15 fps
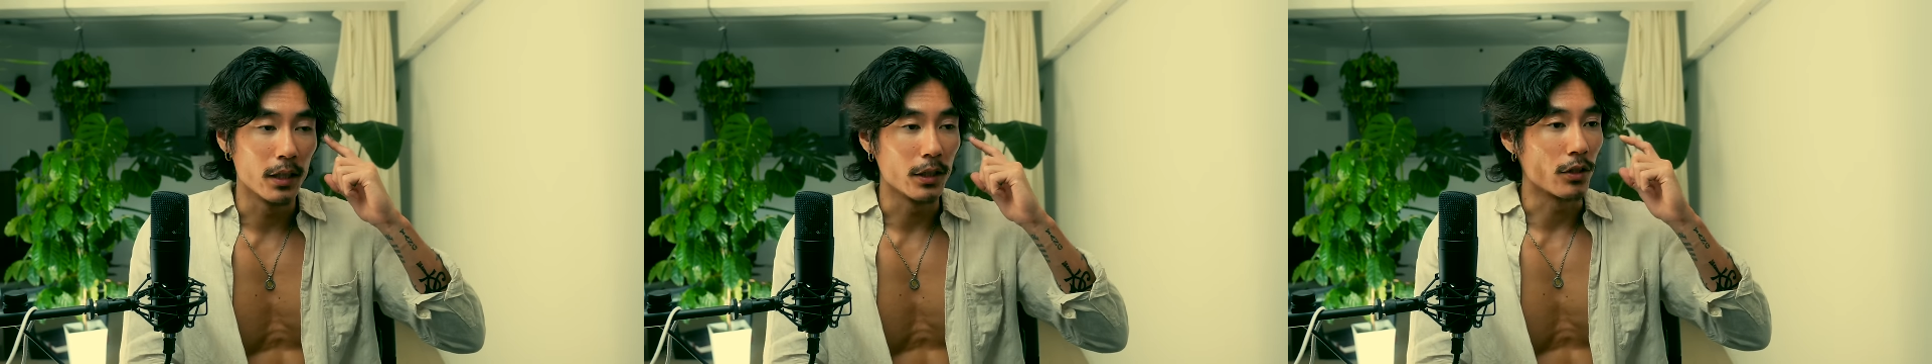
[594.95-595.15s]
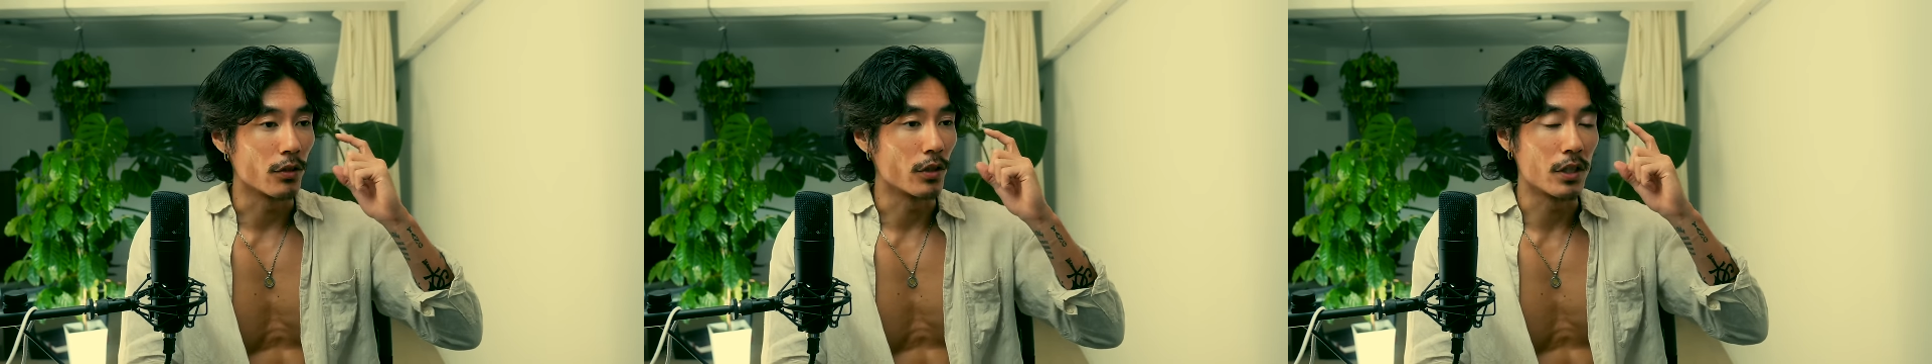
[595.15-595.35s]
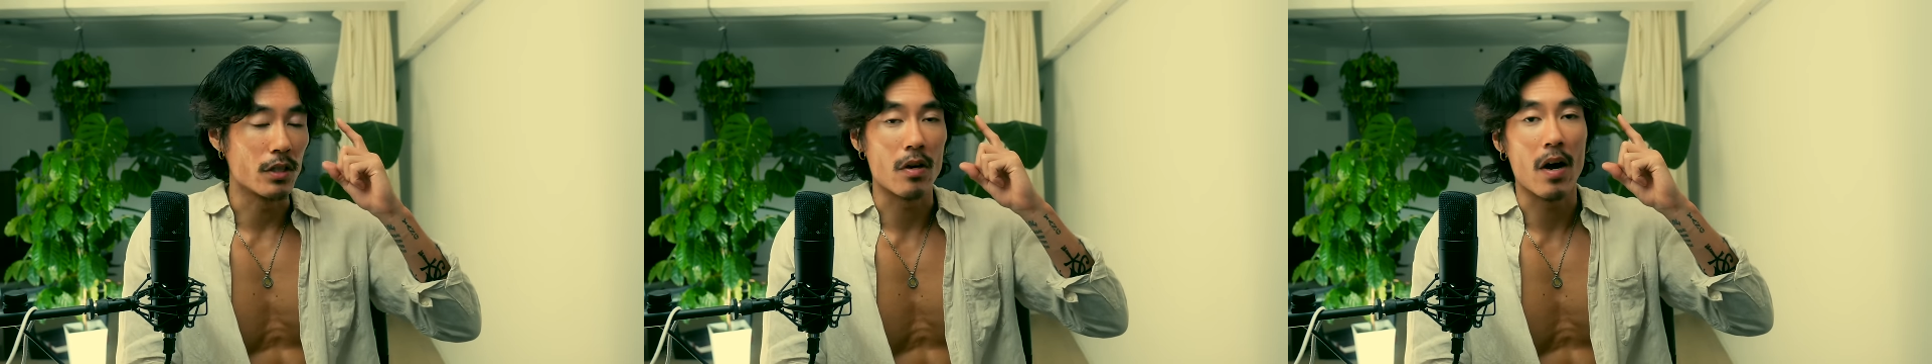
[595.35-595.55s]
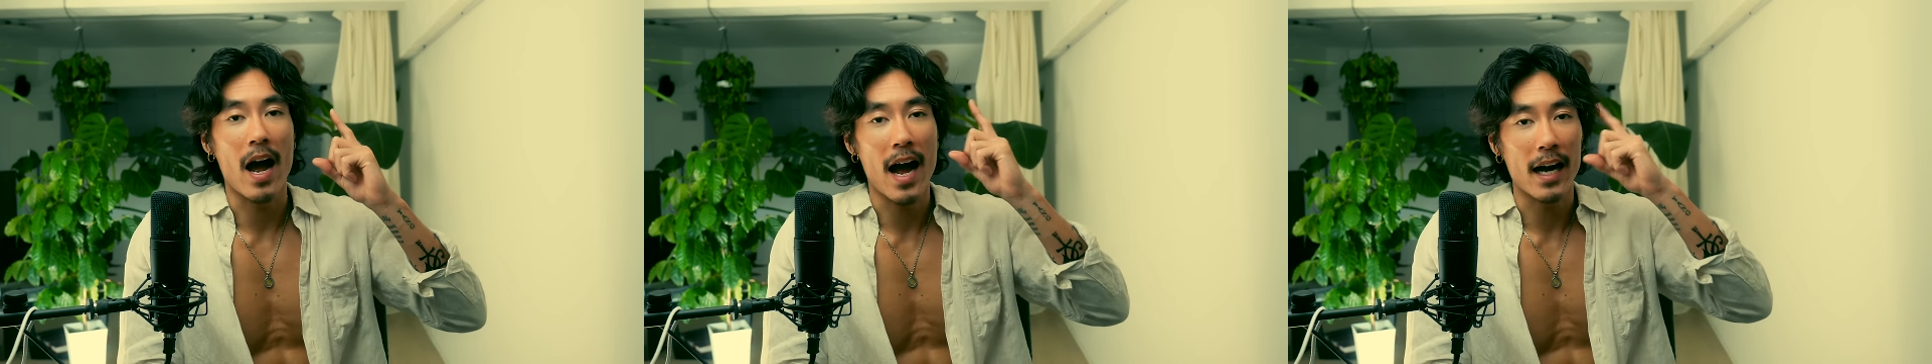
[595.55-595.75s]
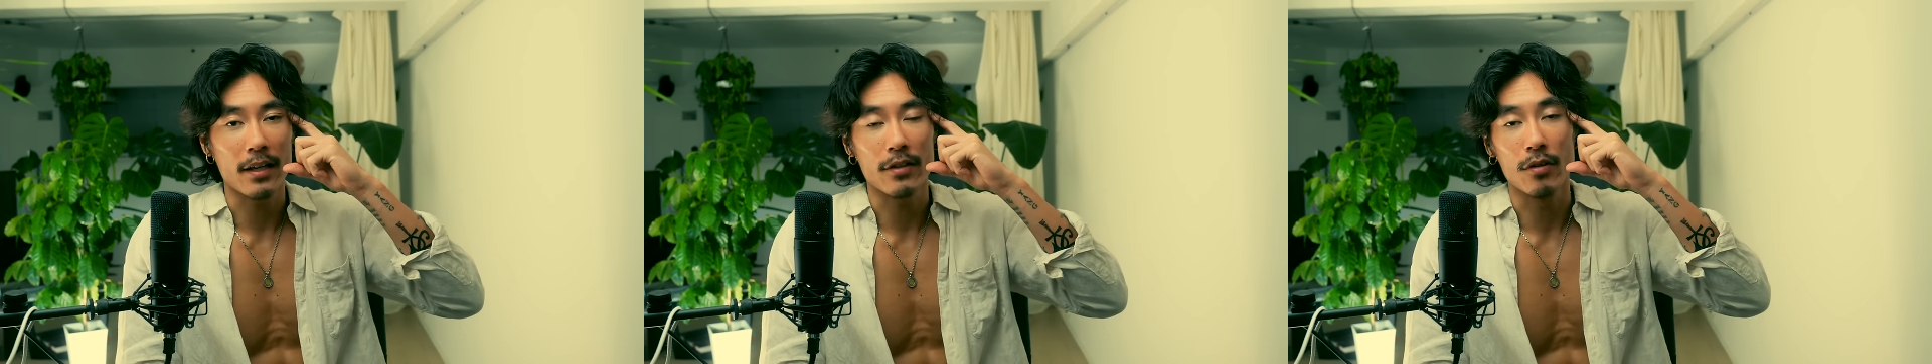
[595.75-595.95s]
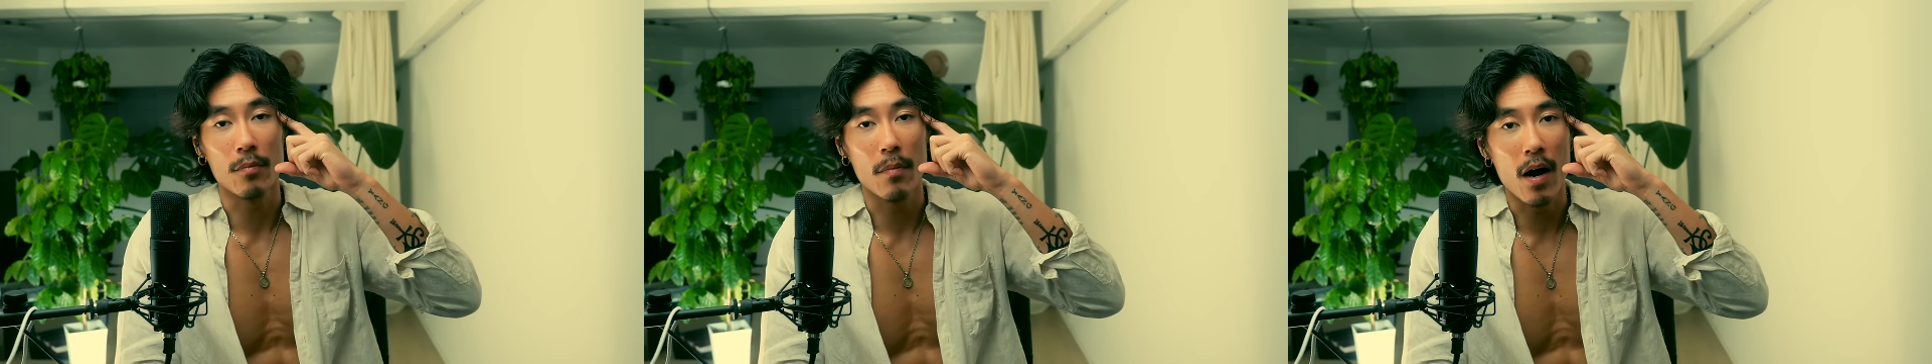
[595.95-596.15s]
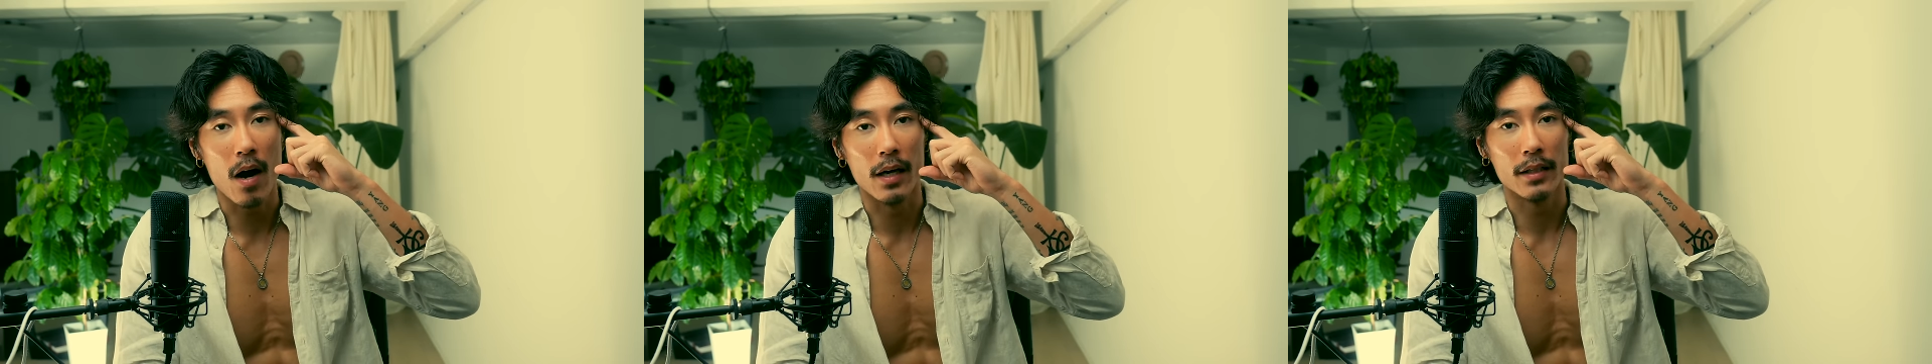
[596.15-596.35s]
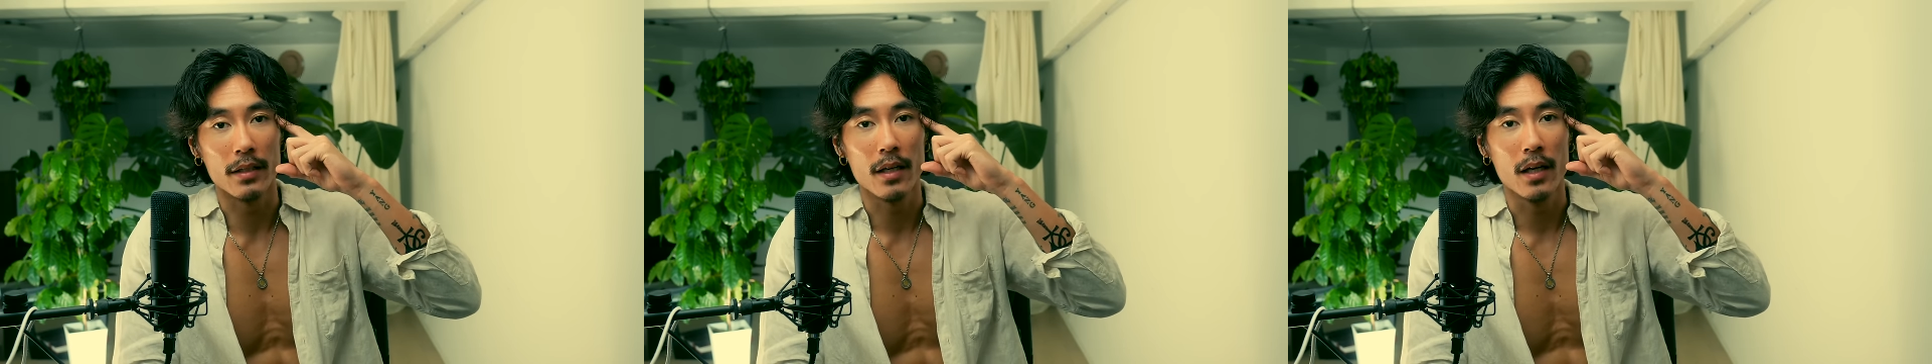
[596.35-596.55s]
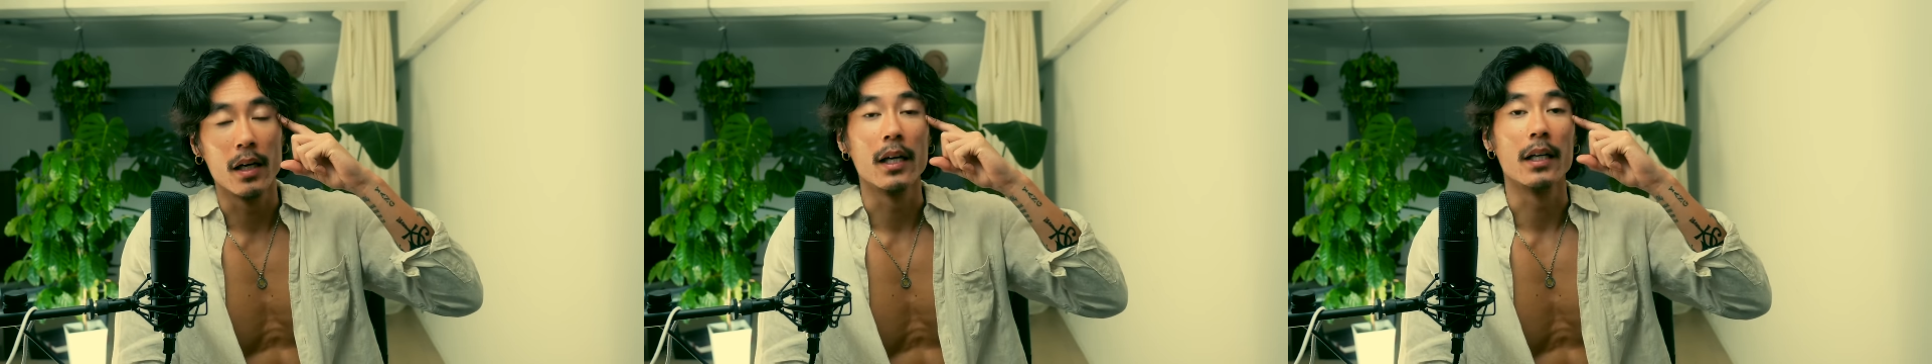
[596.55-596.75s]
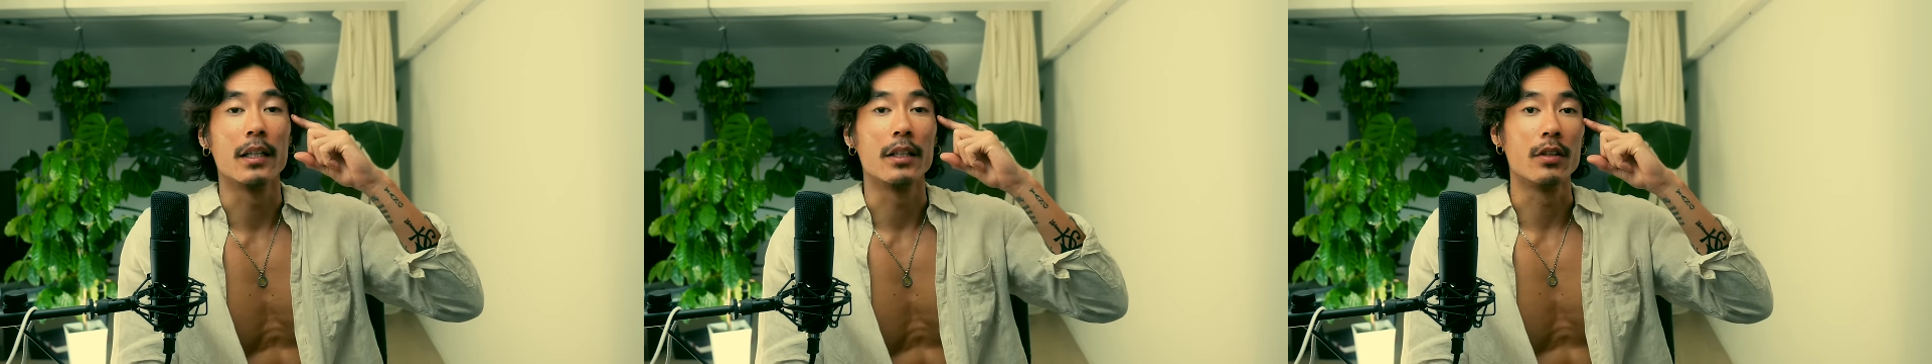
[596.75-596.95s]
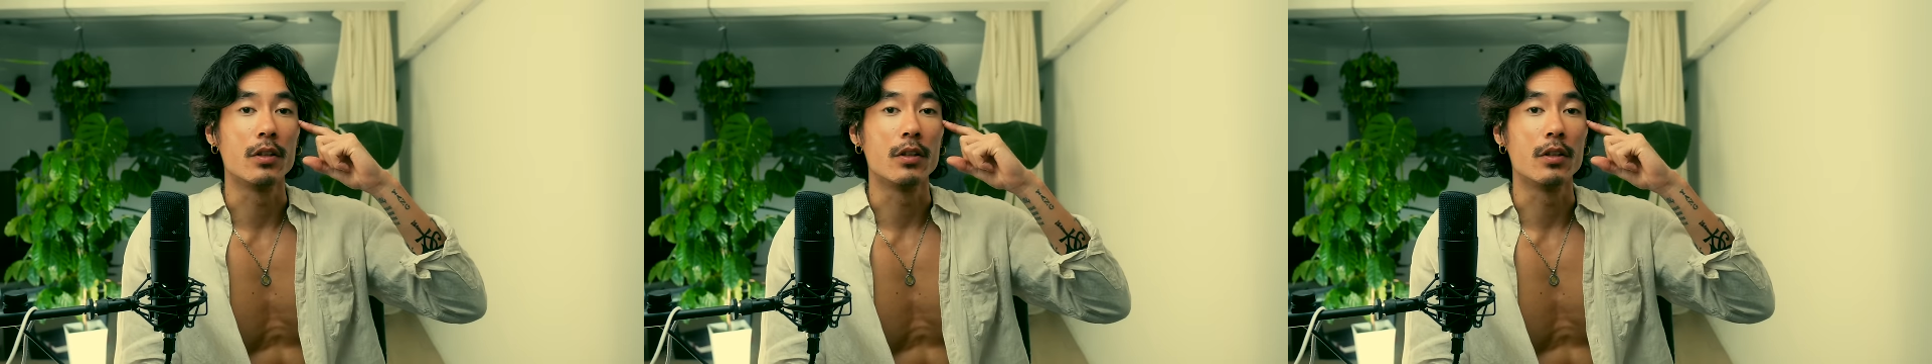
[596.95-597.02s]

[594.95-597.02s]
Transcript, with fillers: you need to hack your mind and